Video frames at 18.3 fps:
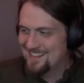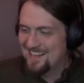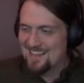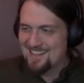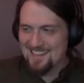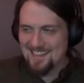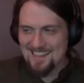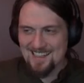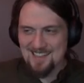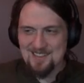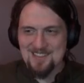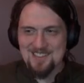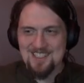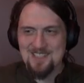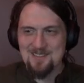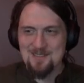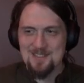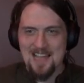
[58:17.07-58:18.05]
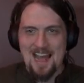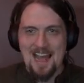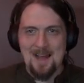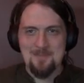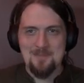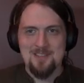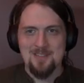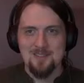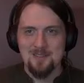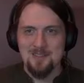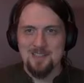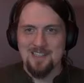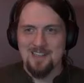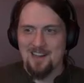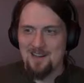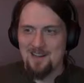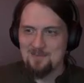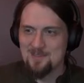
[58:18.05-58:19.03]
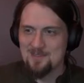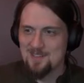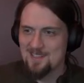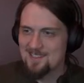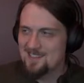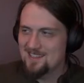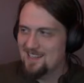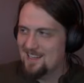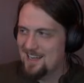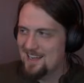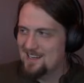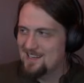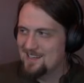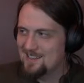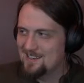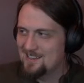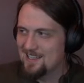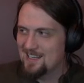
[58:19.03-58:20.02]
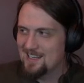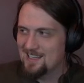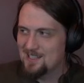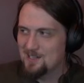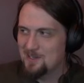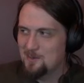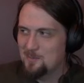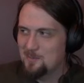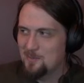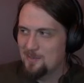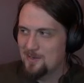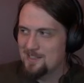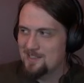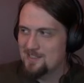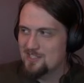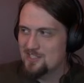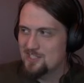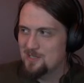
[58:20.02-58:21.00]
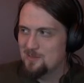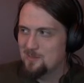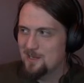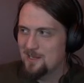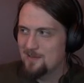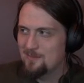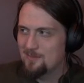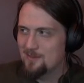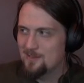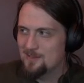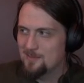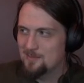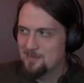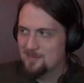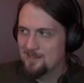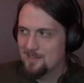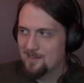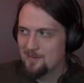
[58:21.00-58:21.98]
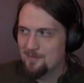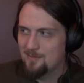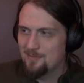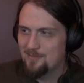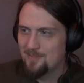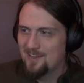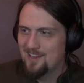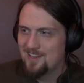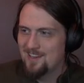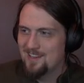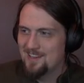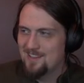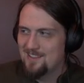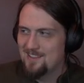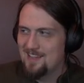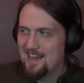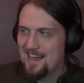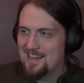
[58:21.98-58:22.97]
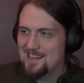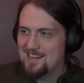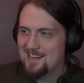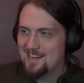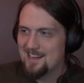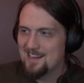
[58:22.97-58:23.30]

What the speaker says: I like how she was absolutely confident. At no point did she waver on the belief that